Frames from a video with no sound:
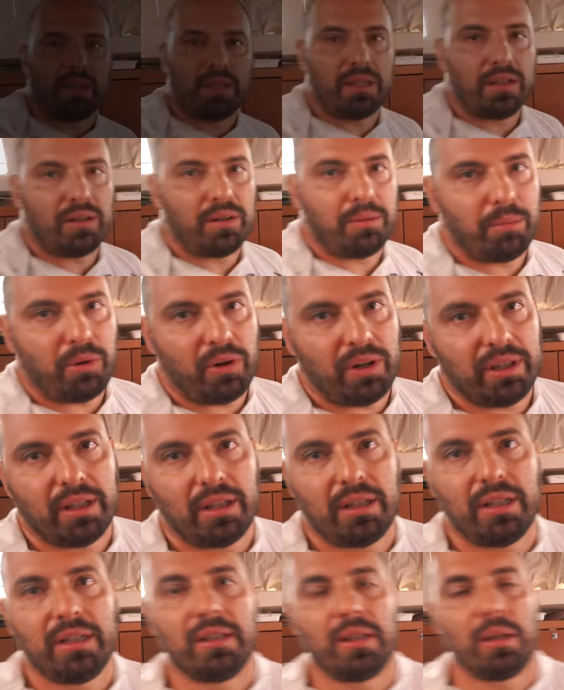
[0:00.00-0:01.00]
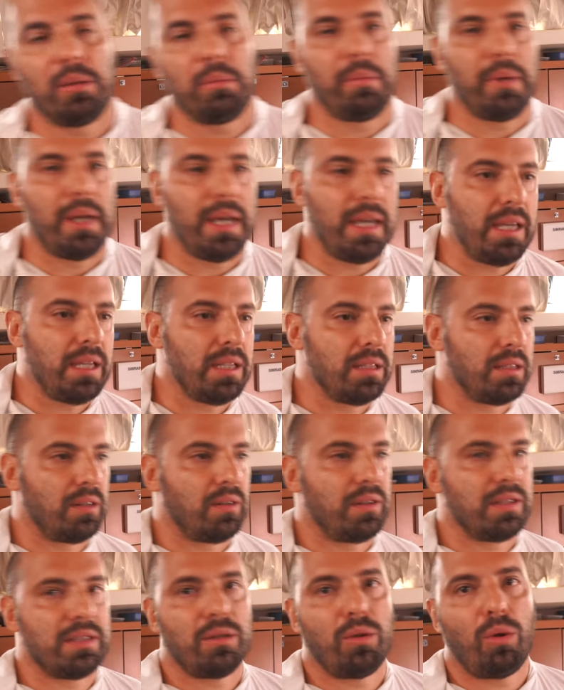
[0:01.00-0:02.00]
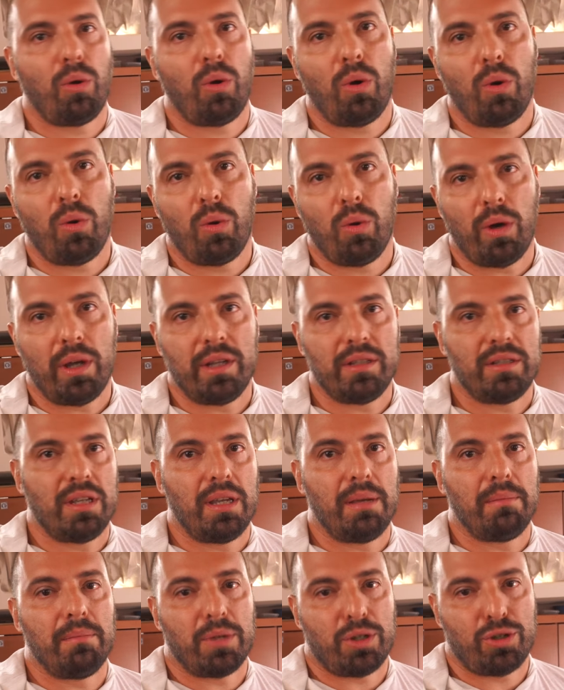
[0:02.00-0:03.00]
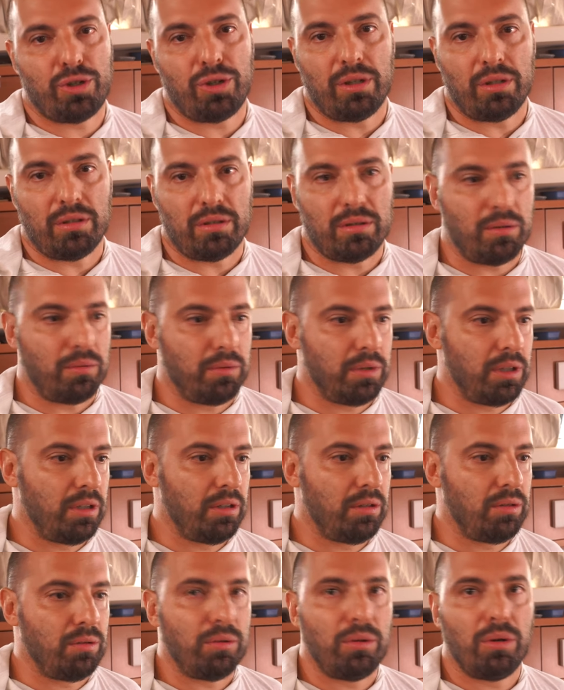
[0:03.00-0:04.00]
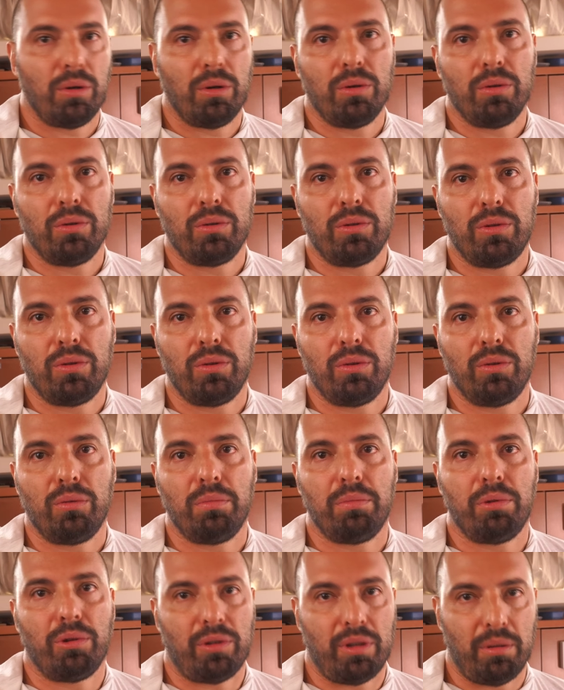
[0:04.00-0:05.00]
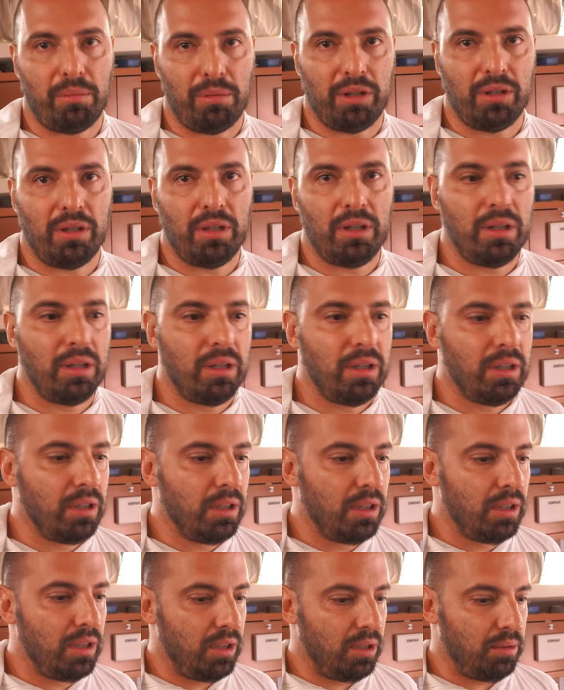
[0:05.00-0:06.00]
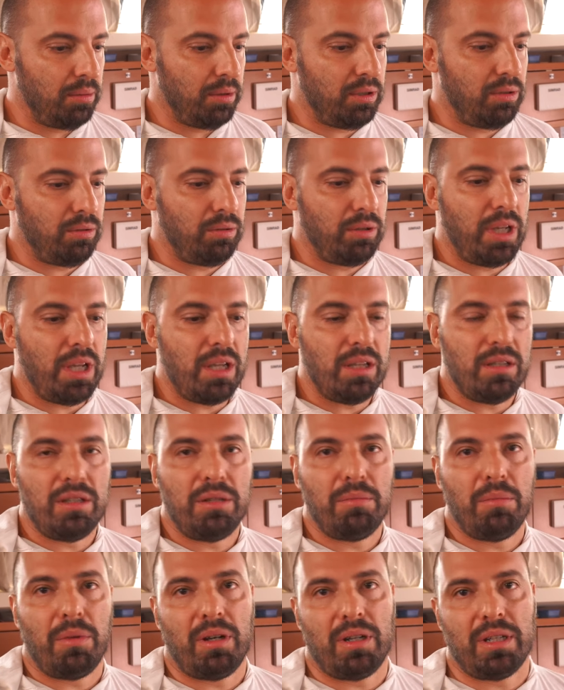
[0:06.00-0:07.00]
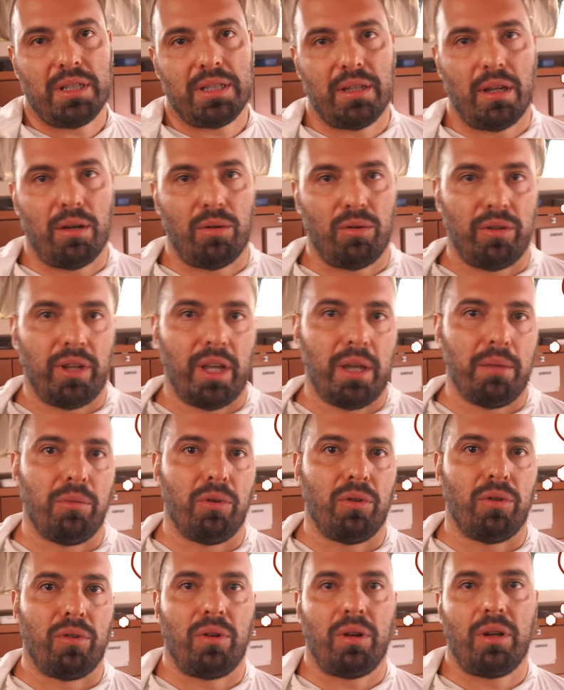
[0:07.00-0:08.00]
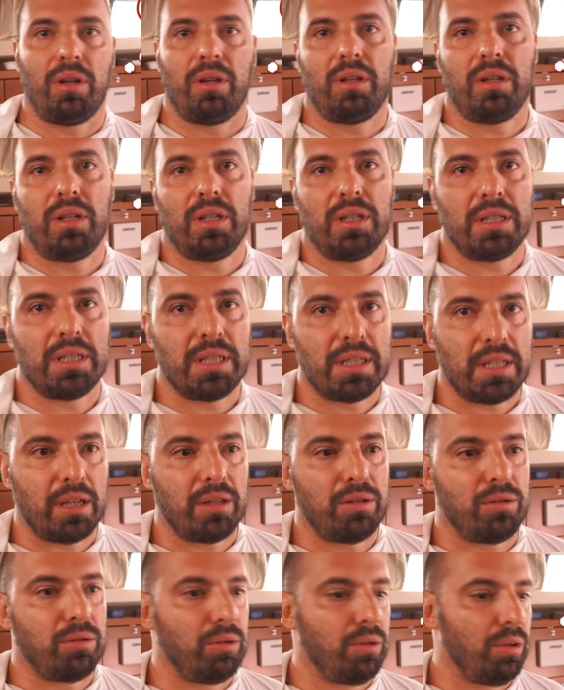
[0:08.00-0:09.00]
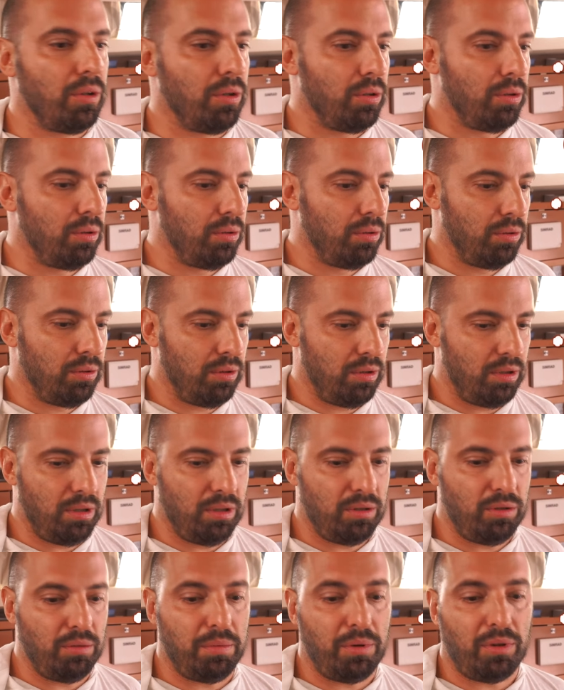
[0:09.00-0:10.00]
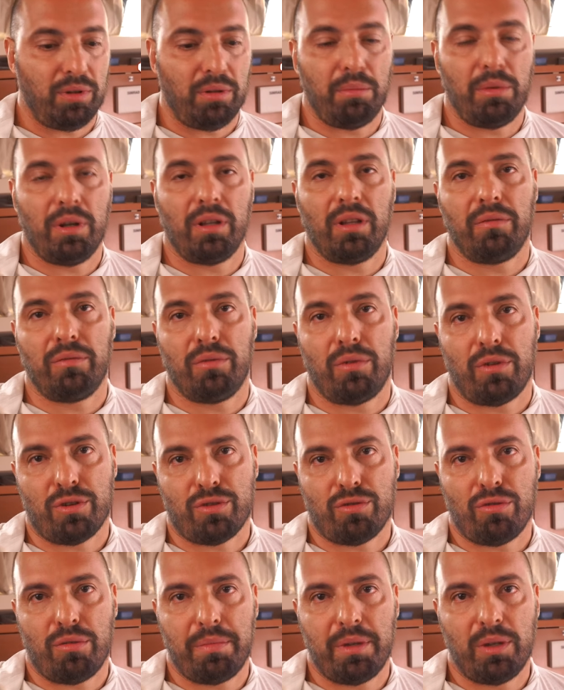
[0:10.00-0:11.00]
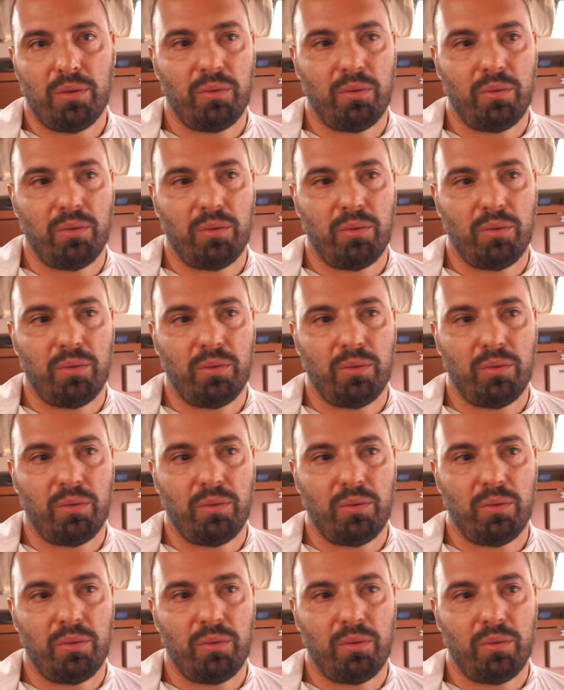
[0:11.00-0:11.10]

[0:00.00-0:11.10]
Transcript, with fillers: Here in Marina Linton Bay there is no ATM machine, so we need to go to Portobello. But today Dima, it's our neighbor, uh, decided to go uh, to Portobello for a shopping.